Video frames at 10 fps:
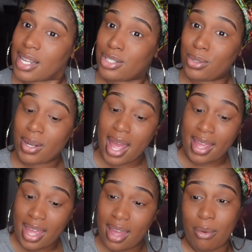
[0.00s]
at you
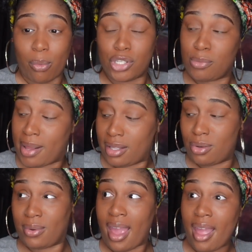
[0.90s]
like, yeah, what you about to
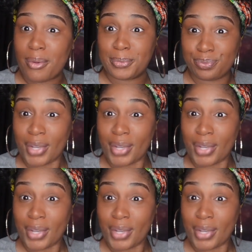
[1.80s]
do now?